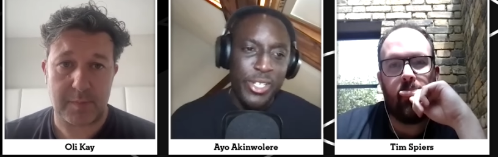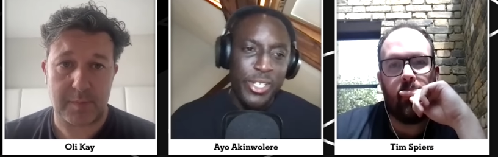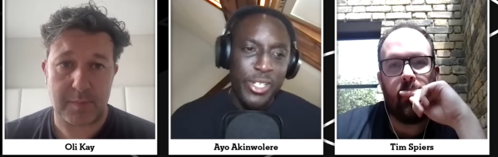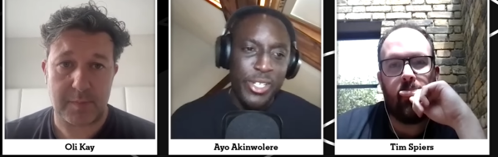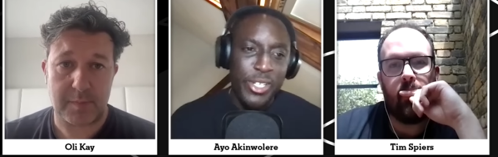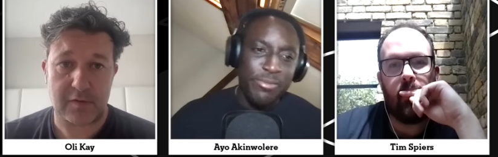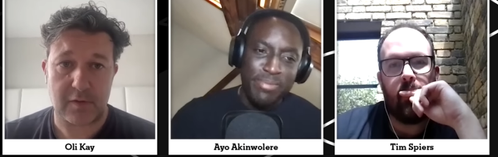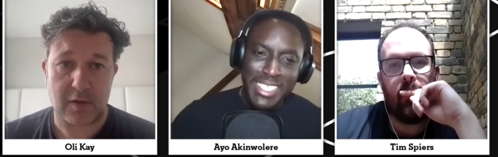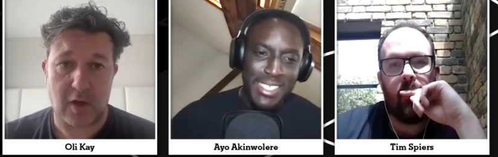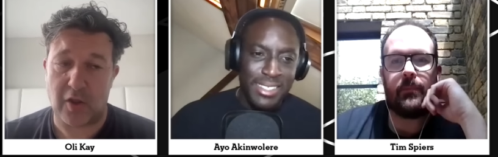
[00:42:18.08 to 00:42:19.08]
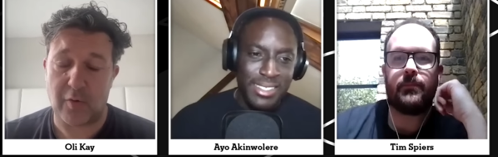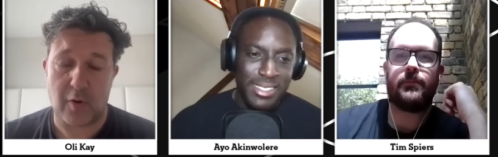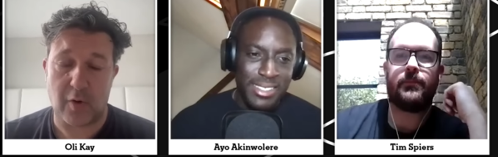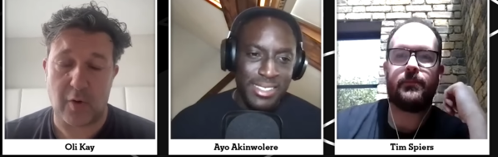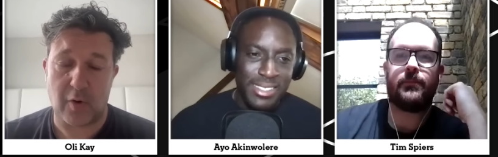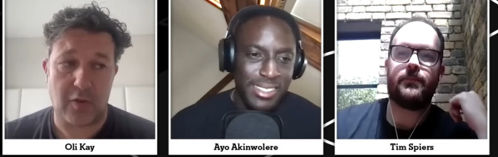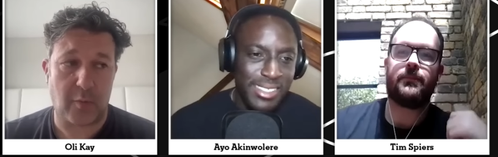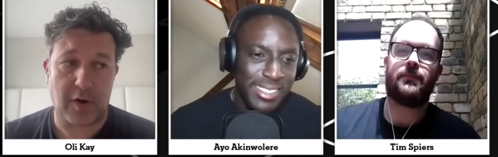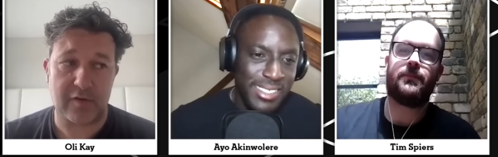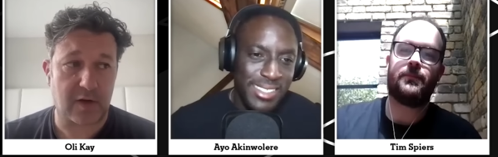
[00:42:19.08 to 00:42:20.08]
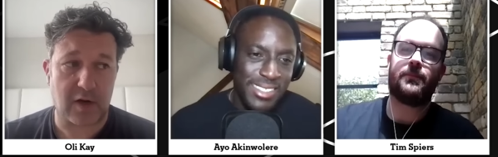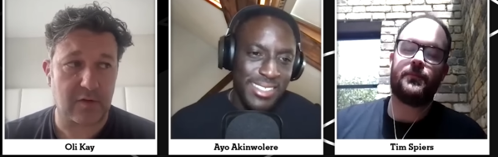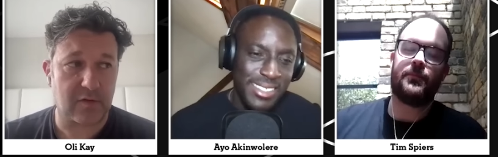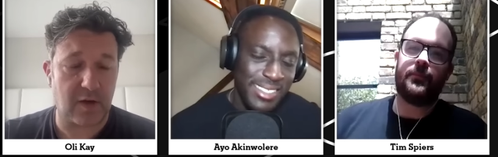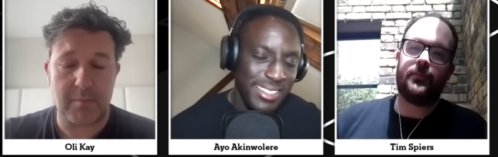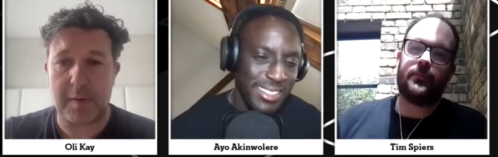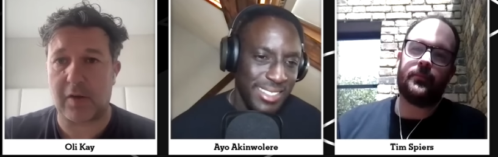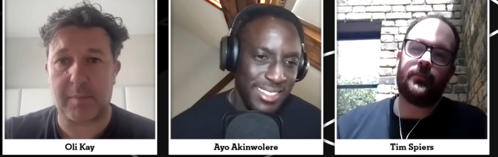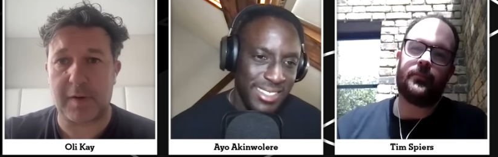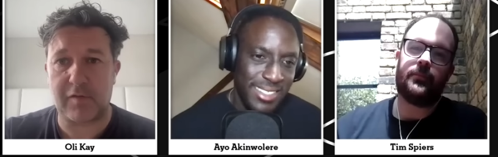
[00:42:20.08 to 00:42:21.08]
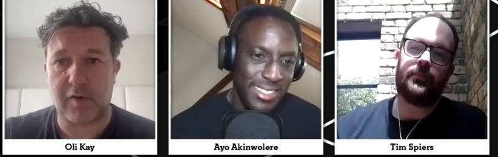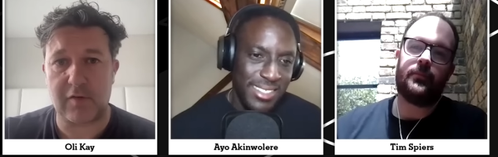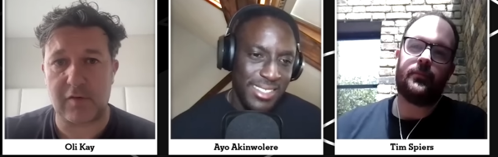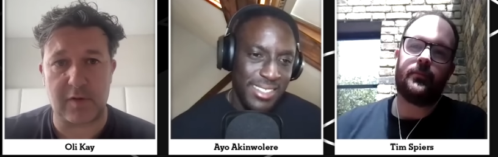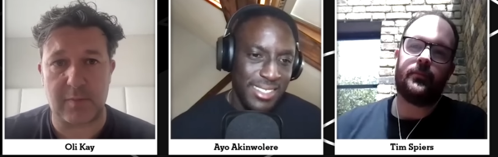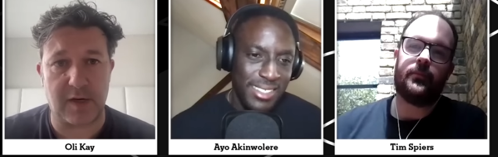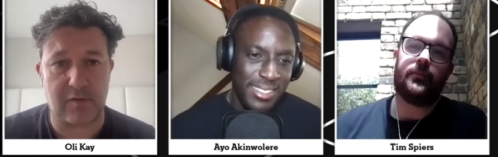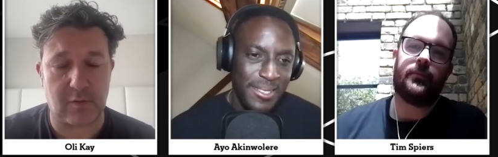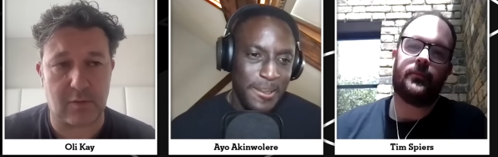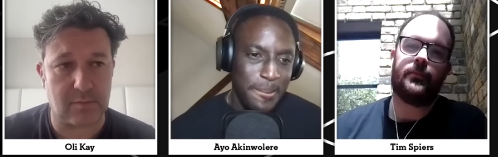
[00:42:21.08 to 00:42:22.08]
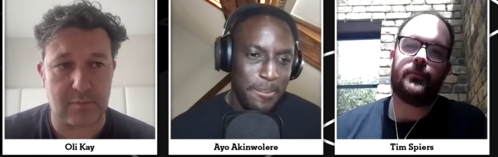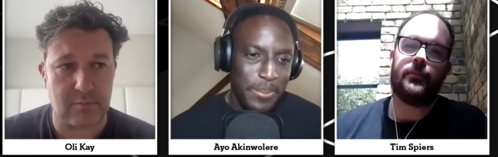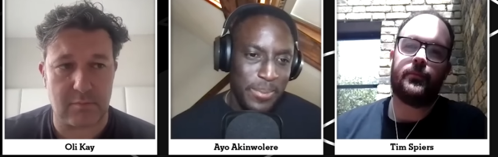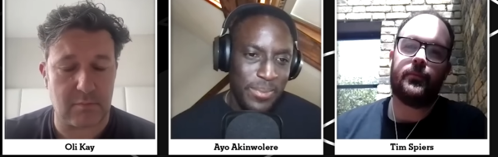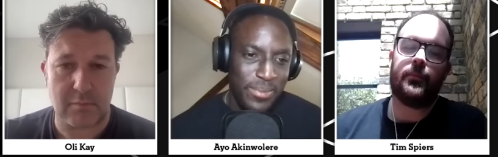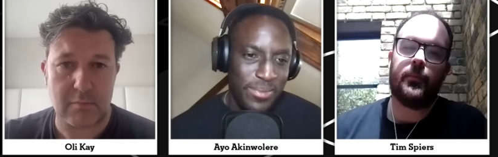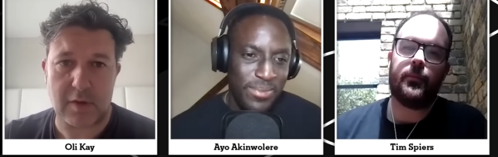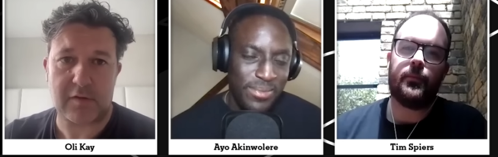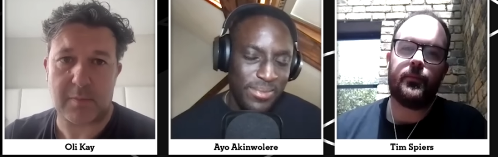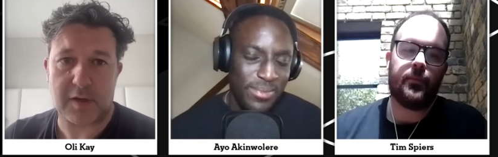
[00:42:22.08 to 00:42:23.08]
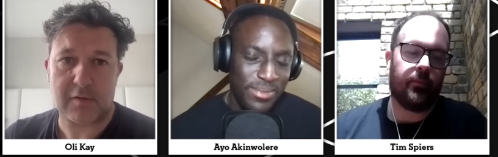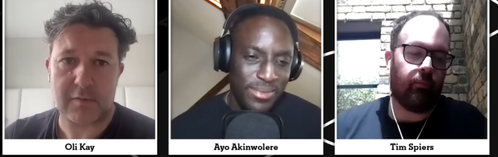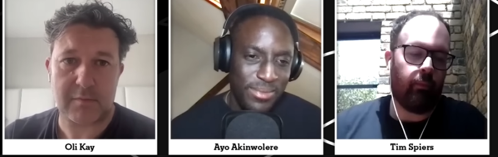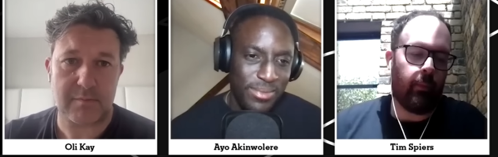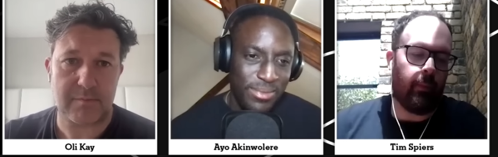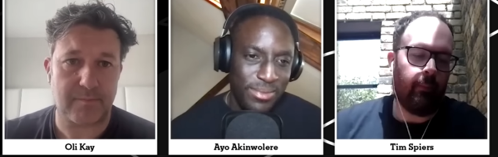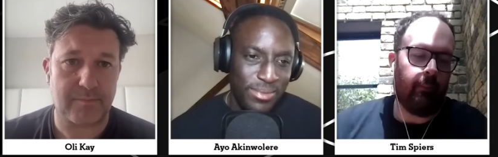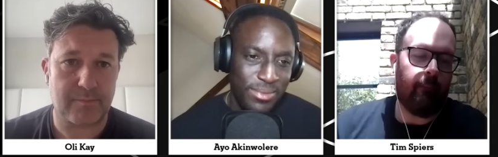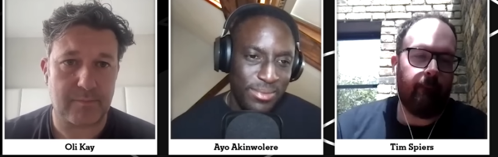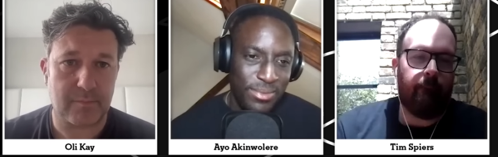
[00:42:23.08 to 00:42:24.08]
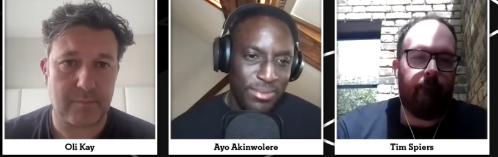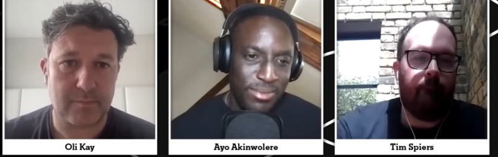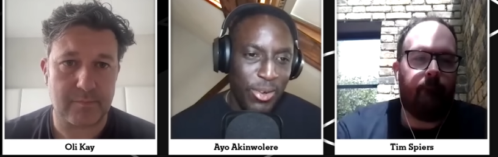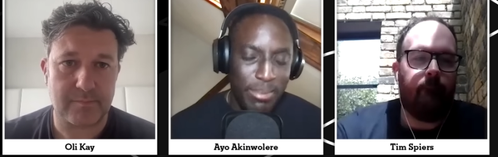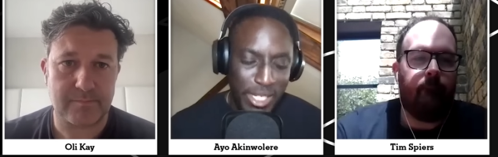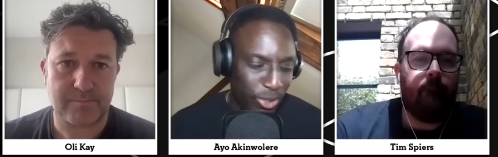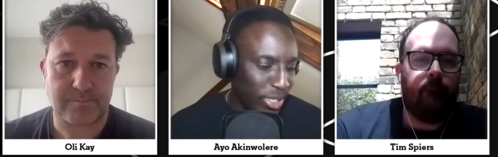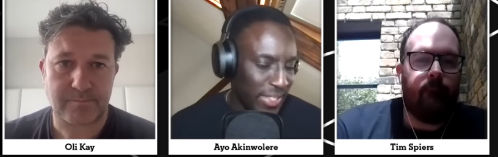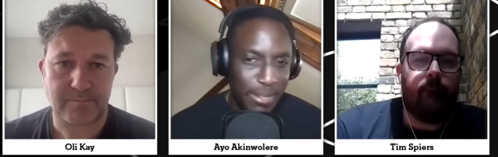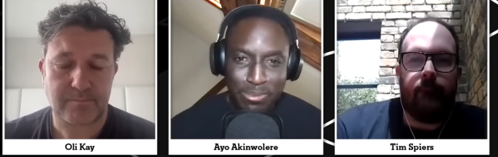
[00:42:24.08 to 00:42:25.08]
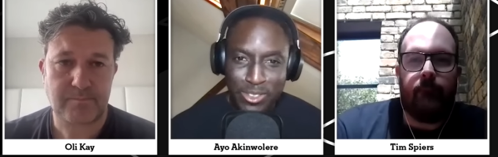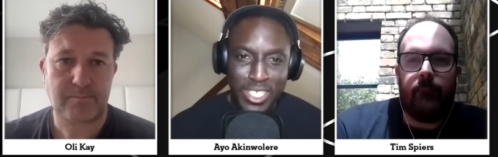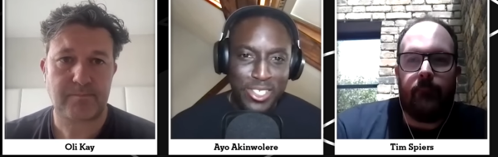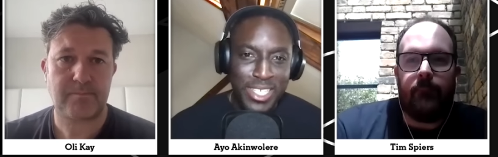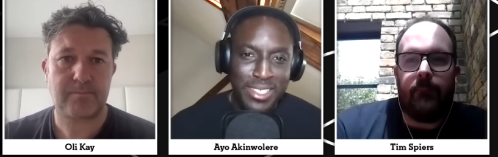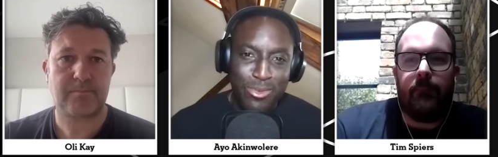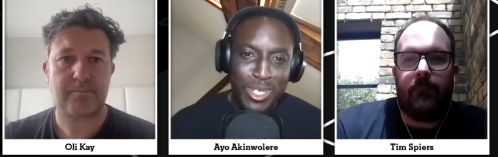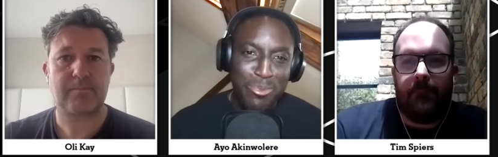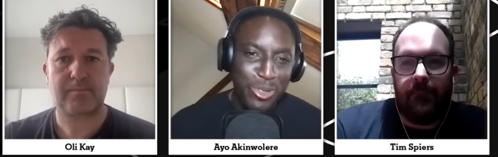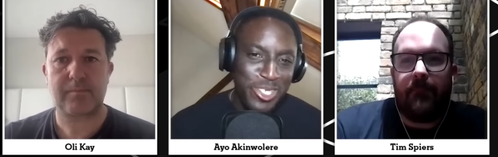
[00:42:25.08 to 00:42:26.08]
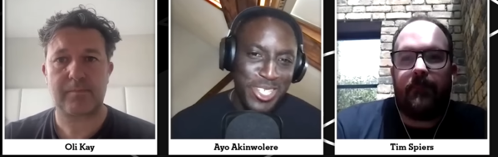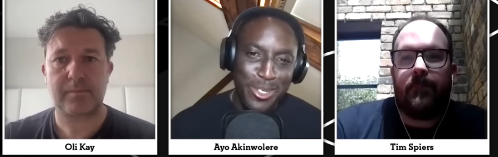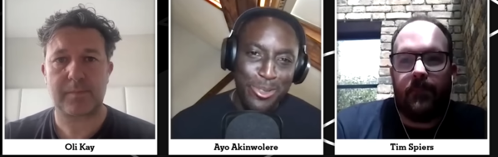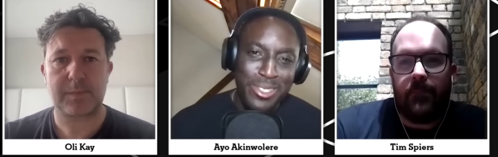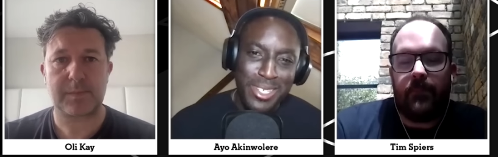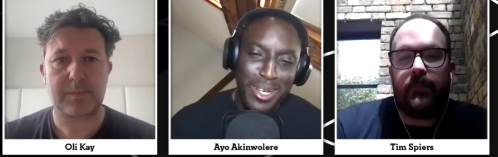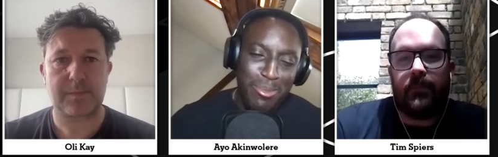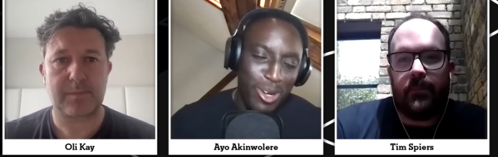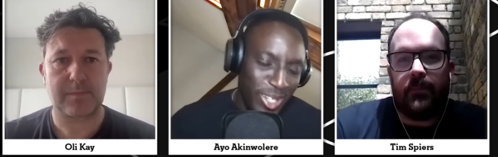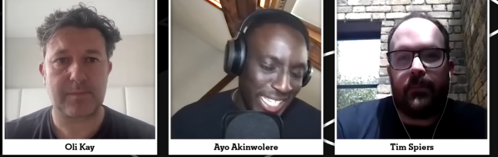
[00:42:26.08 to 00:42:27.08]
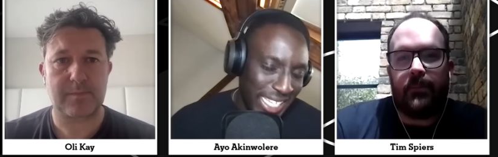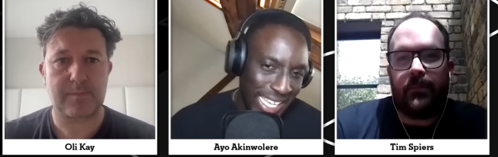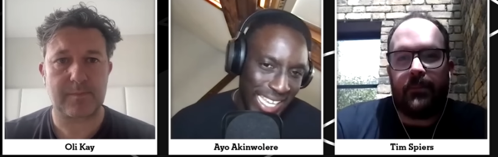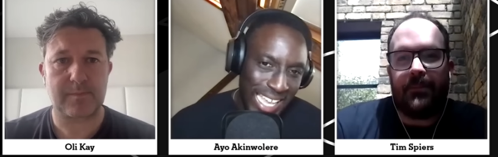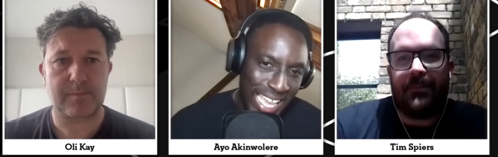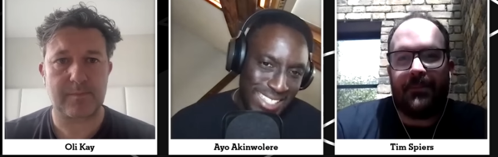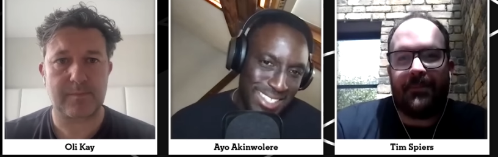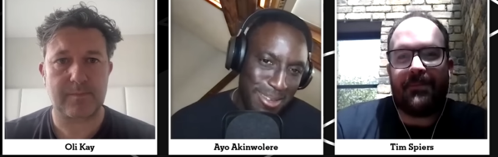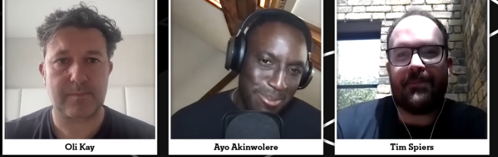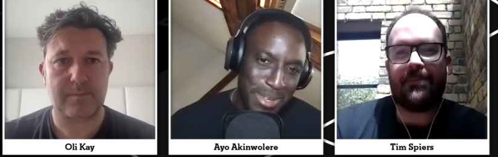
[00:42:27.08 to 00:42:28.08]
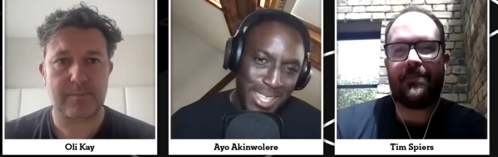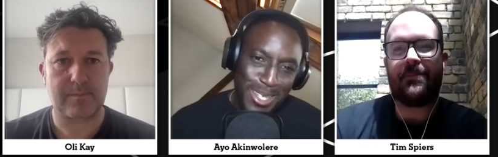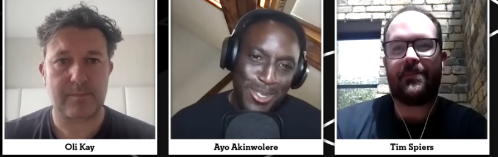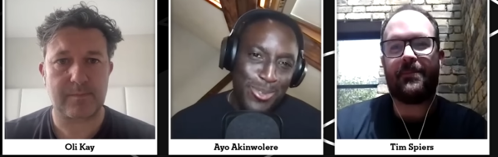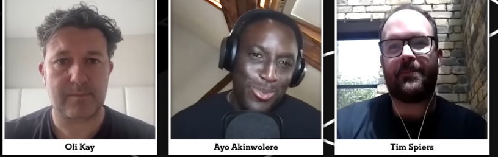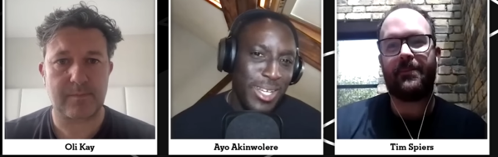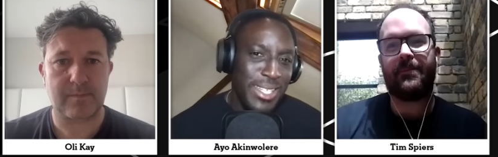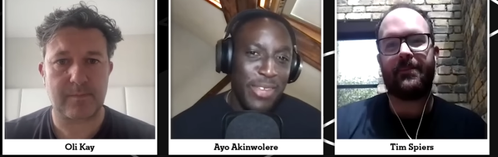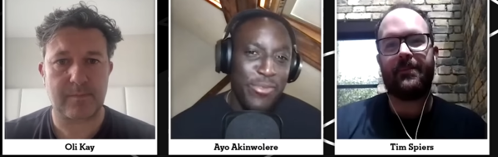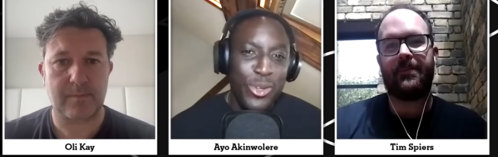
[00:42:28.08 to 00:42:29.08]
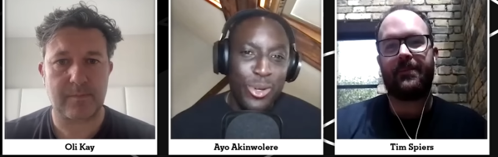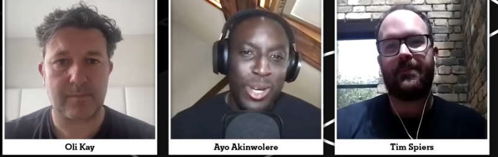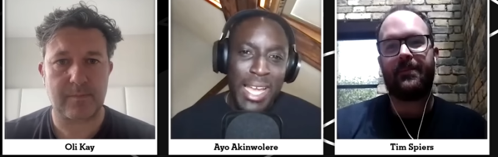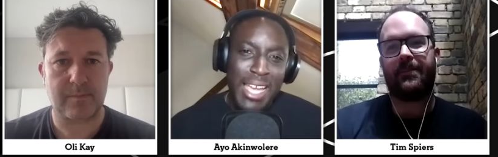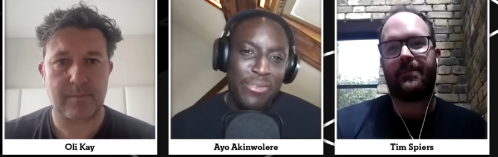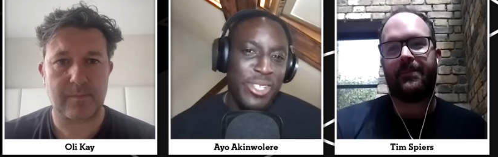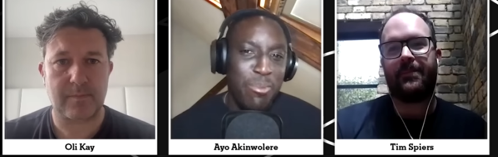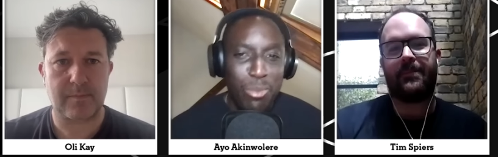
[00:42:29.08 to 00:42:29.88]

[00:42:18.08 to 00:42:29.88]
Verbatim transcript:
Speaker 1: otherwise I can't see him being on the pitch for 120 minutes or 90 minutes.
Speaker 2: All right, let's call it there. Cheers, gents. Really appreciate your time, Ollie and Tim as well. Now, if you're after